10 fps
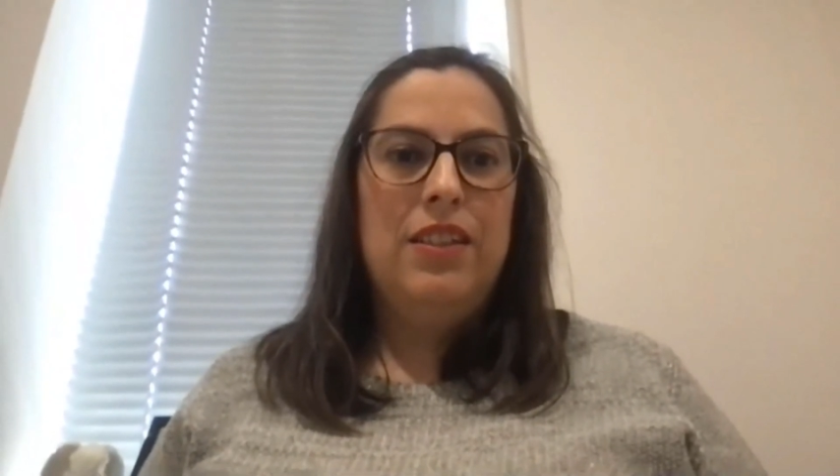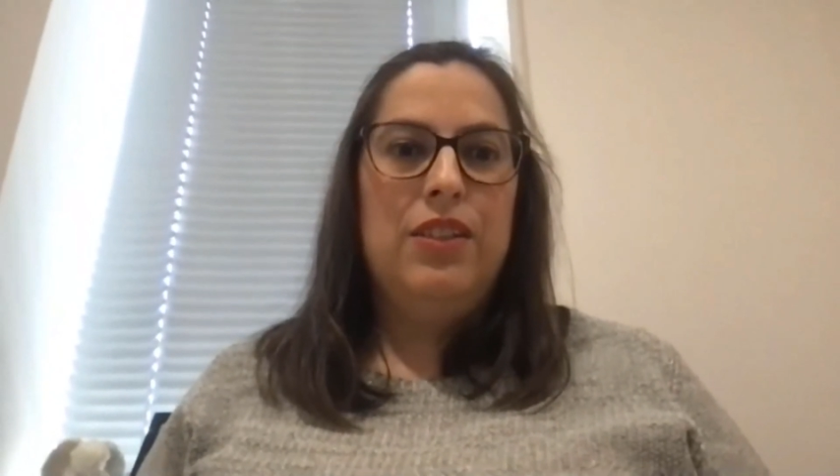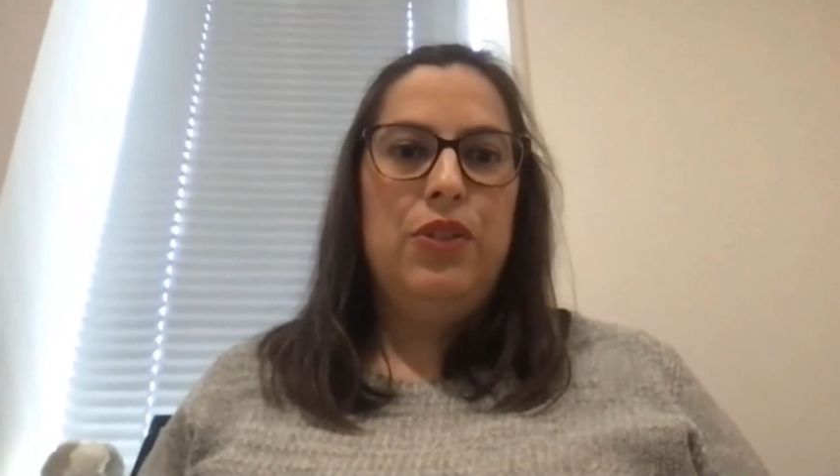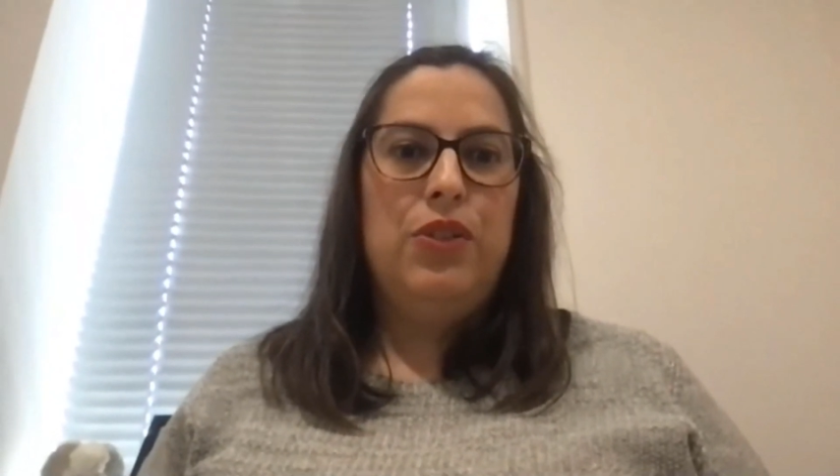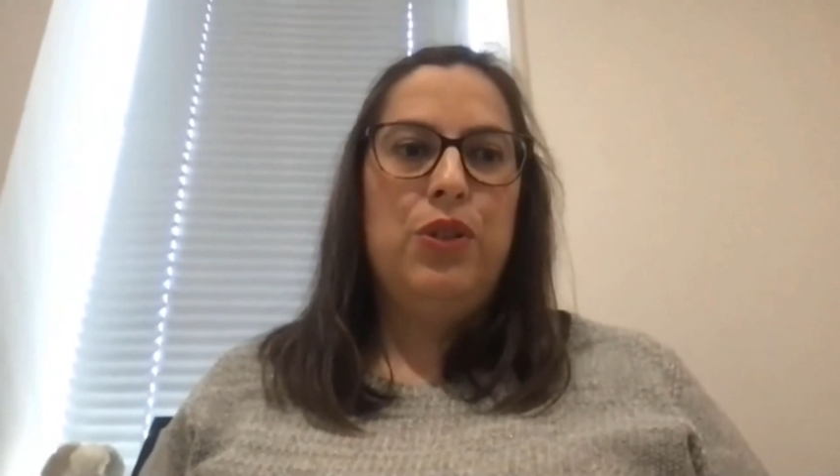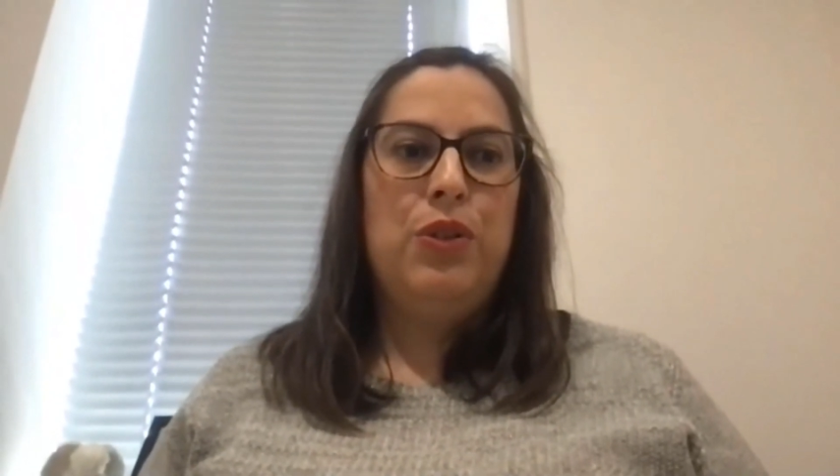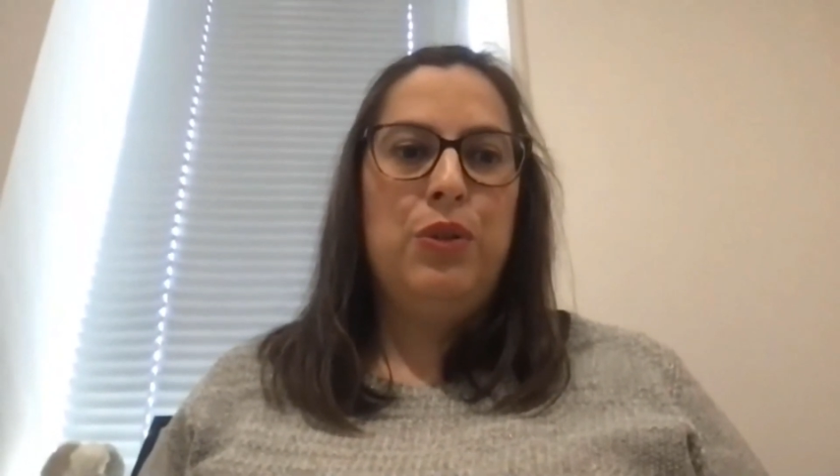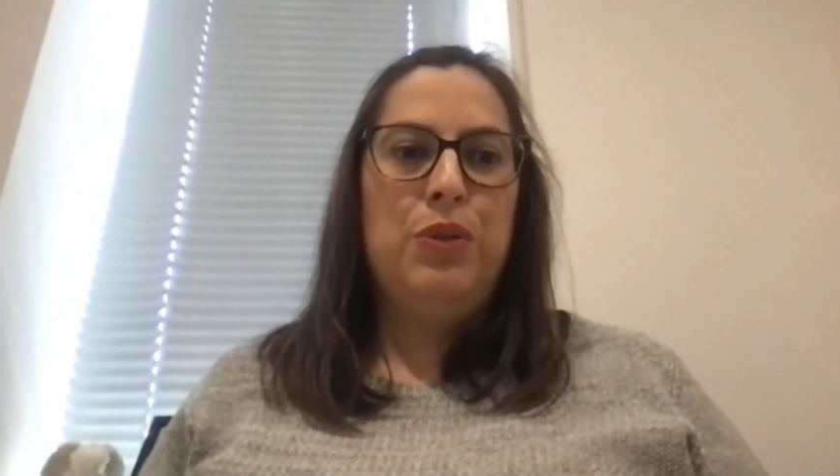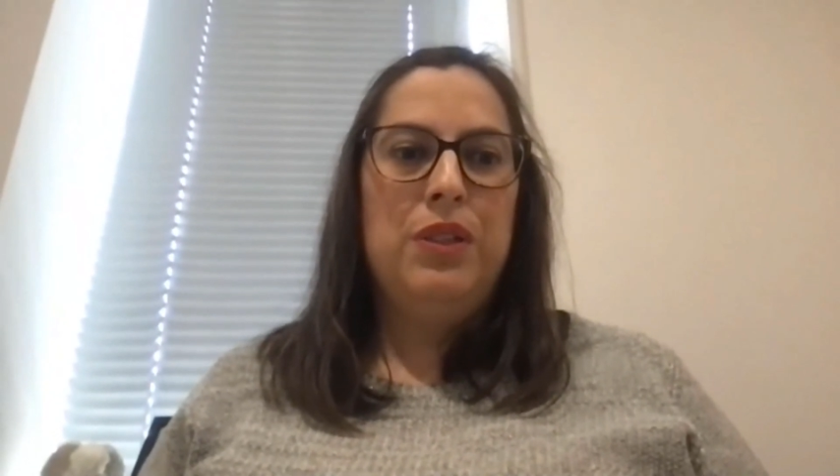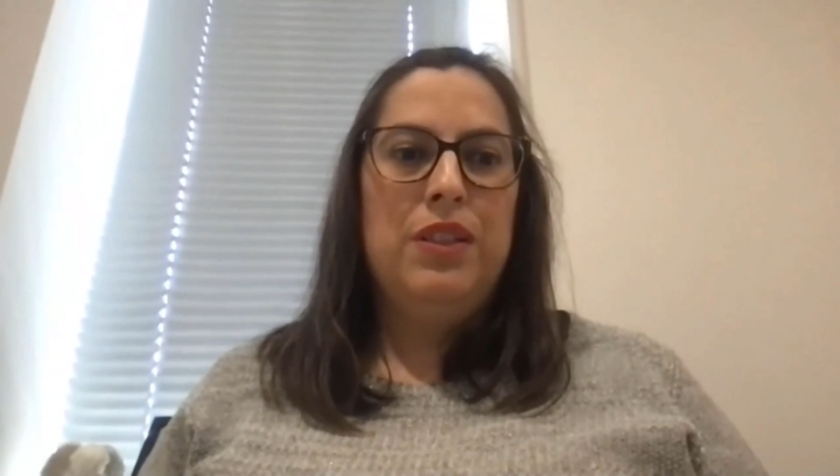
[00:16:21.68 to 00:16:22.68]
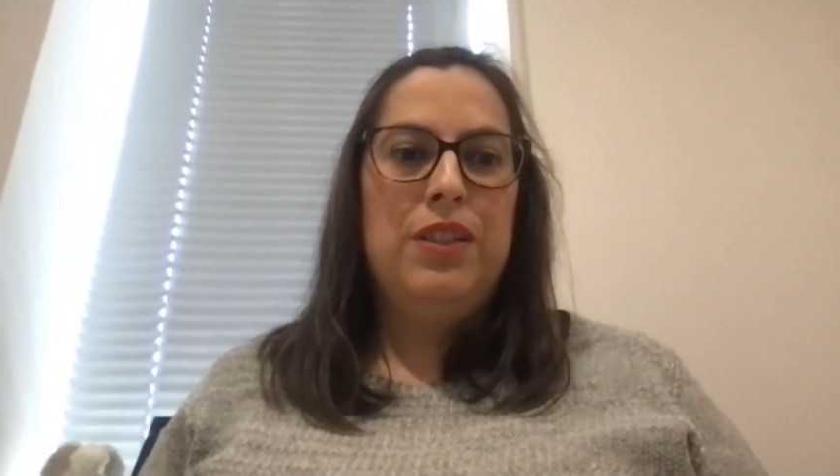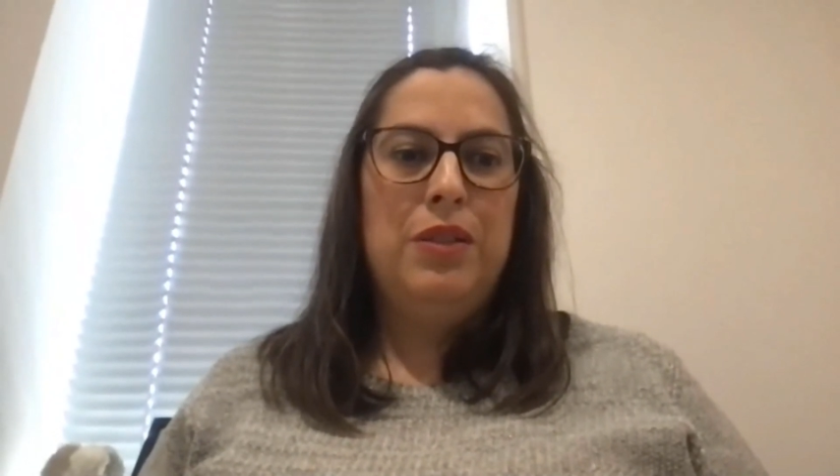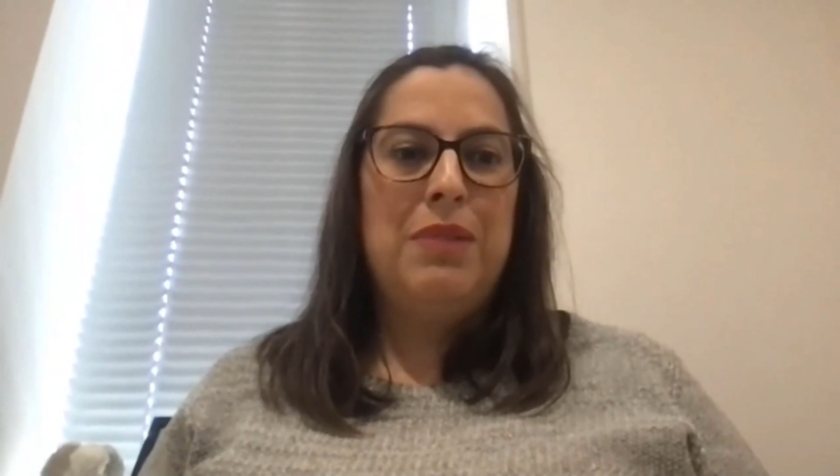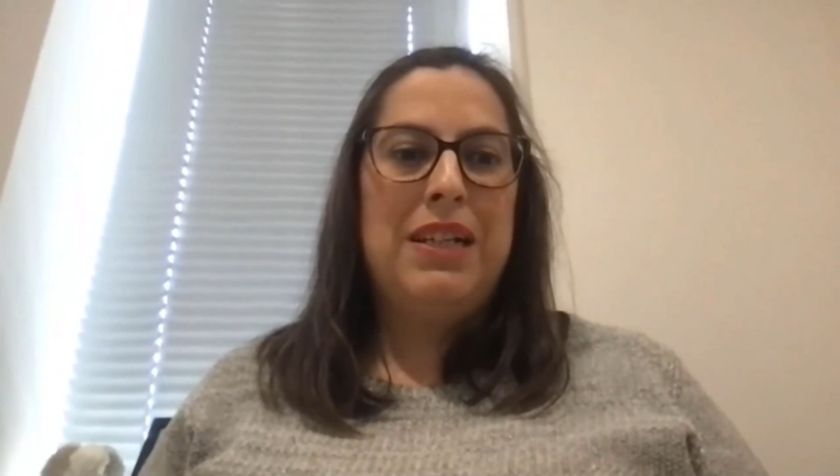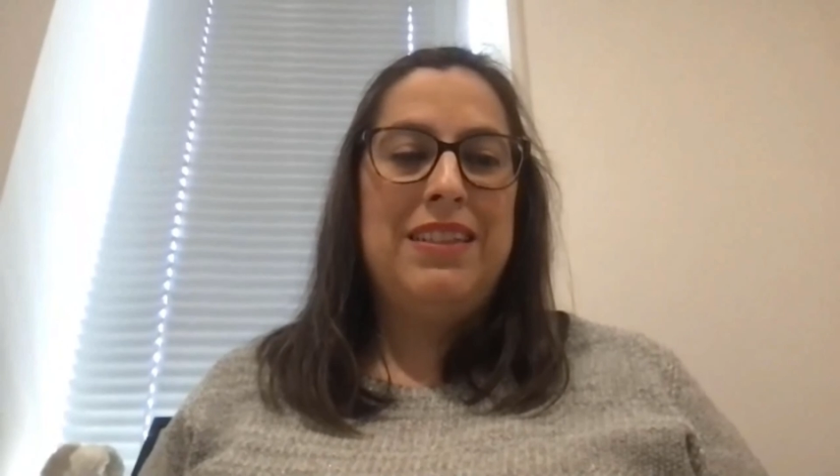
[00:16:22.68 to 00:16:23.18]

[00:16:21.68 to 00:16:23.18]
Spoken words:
so you might